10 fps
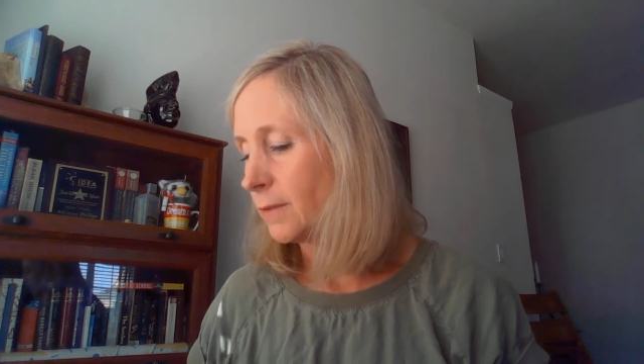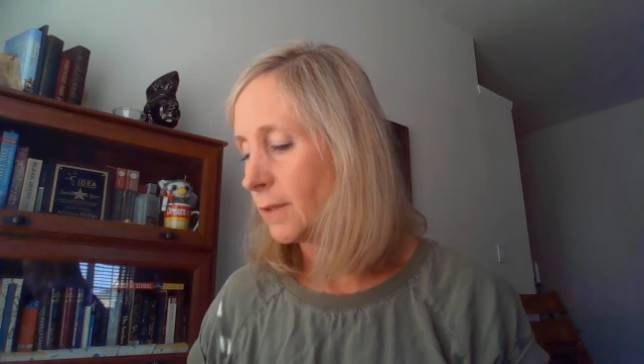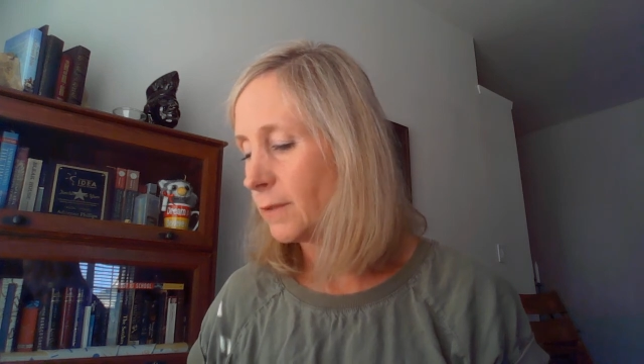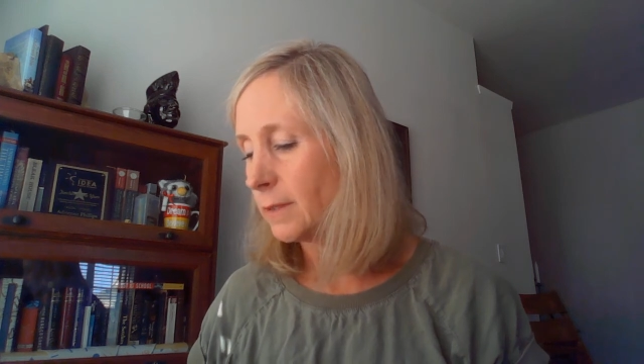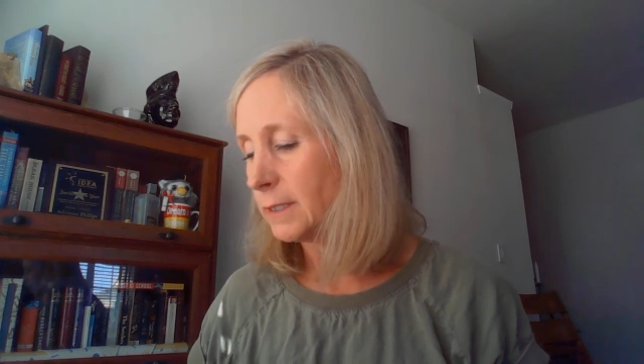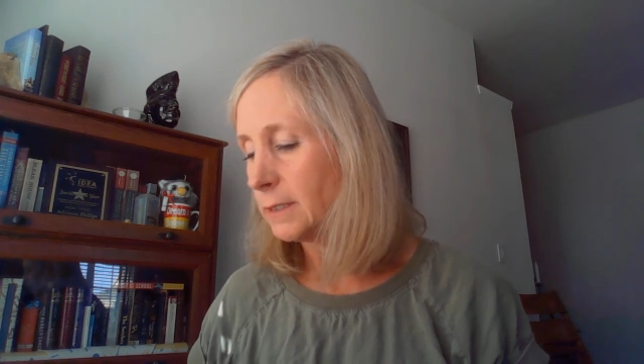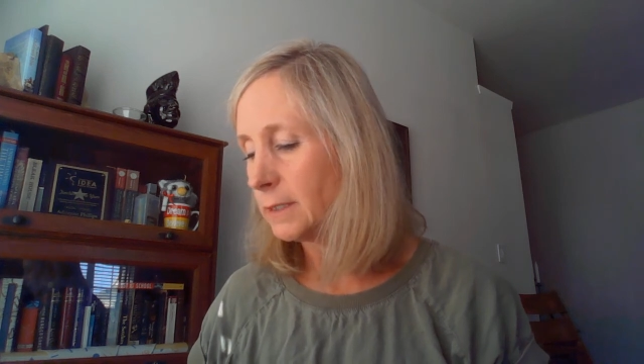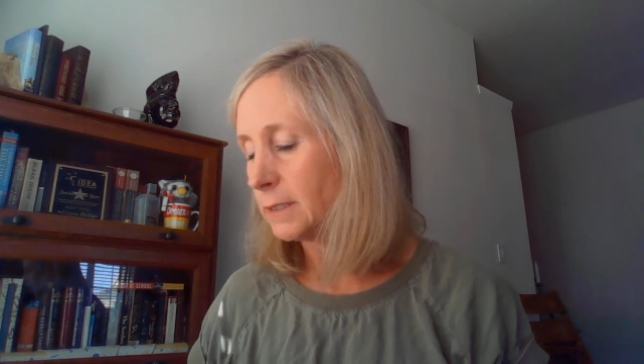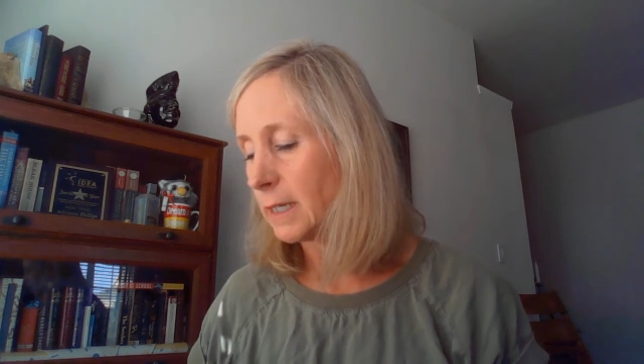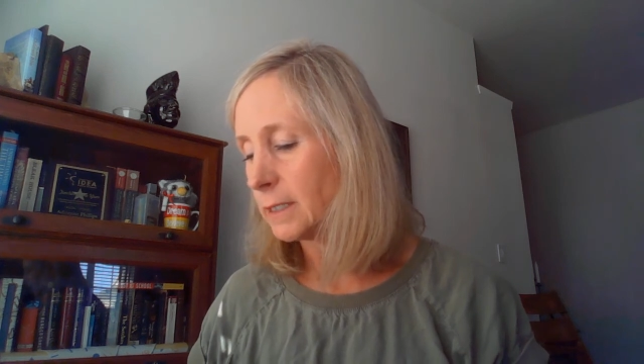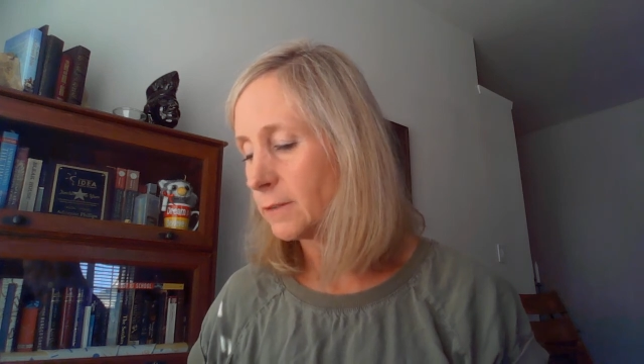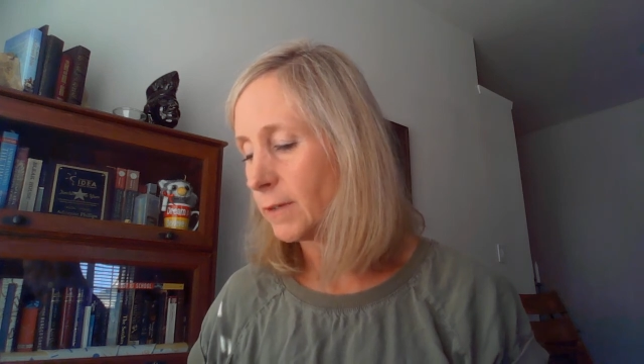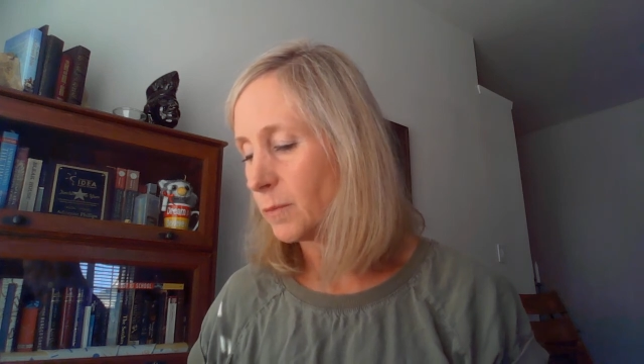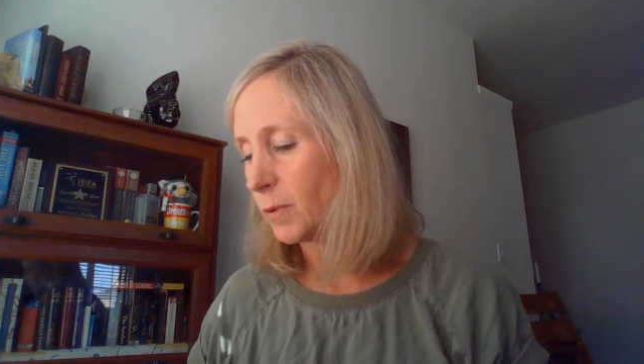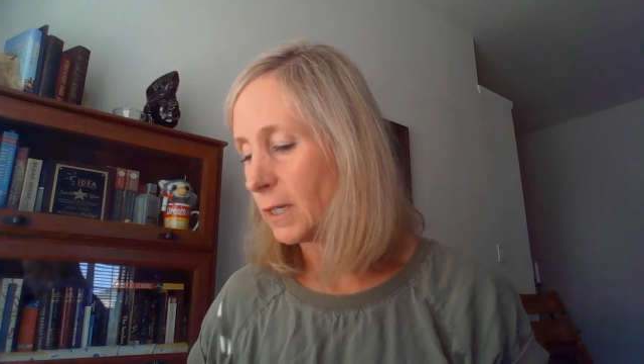the list of science
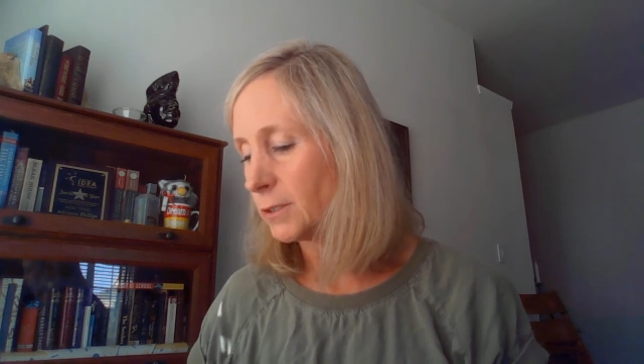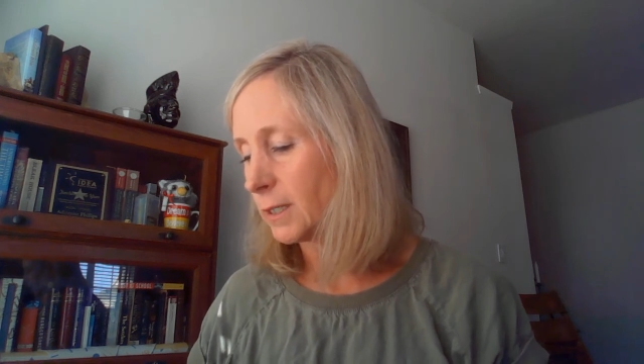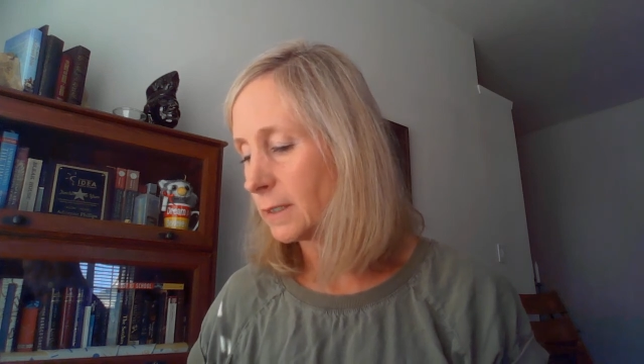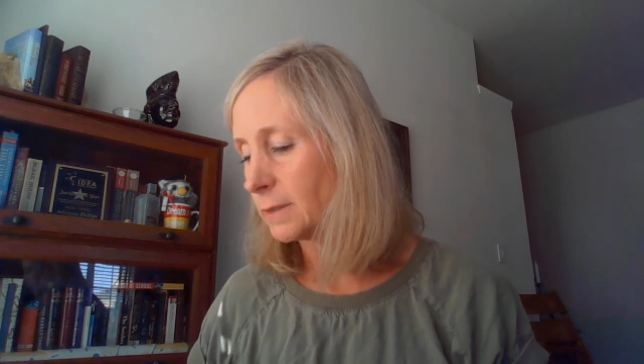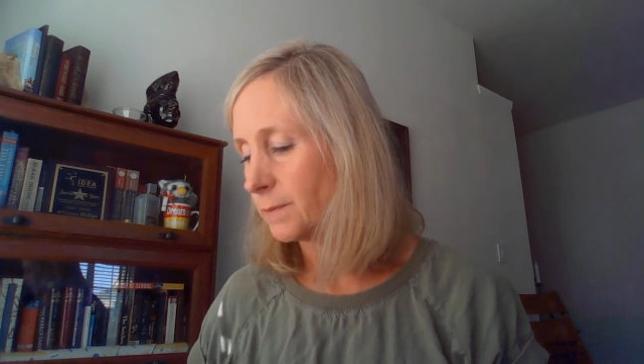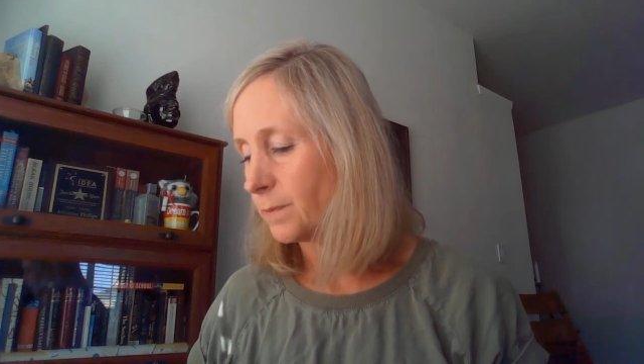fair projects.